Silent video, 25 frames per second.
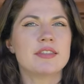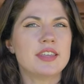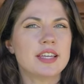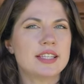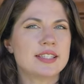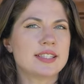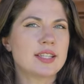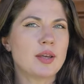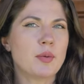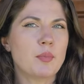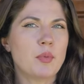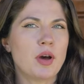
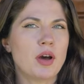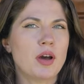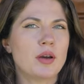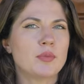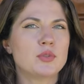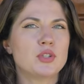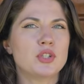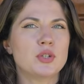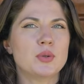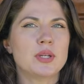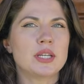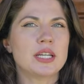This summer,
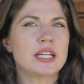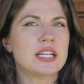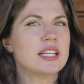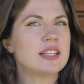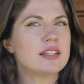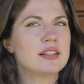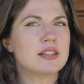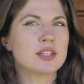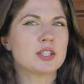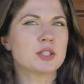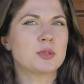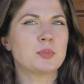I'm doing a
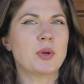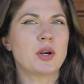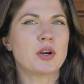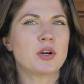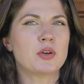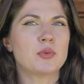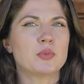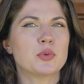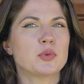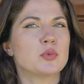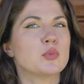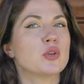little
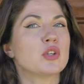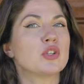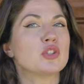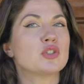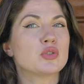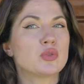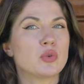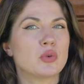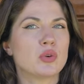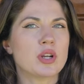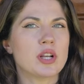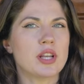experiment with
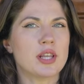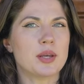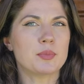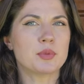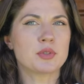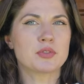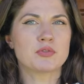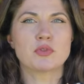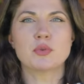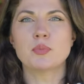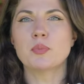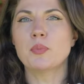short
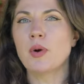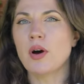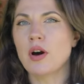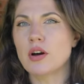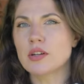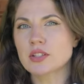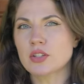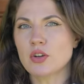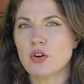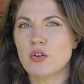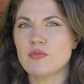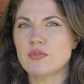clips from
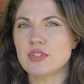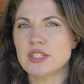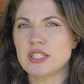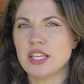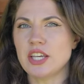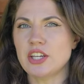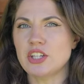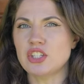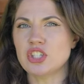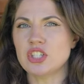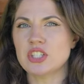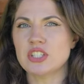past
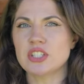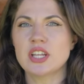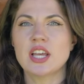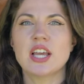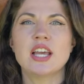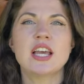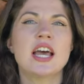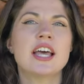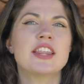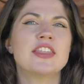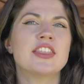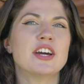conversation
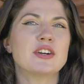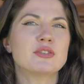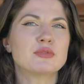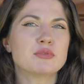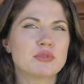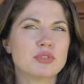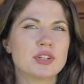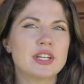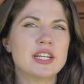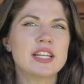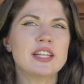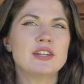
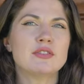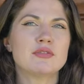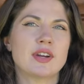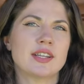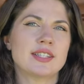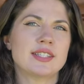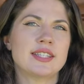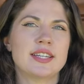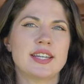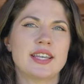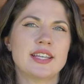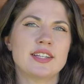that really
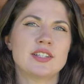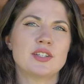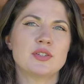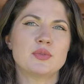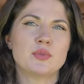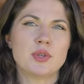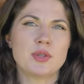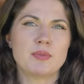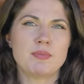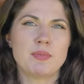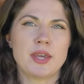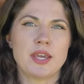
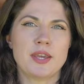resonated with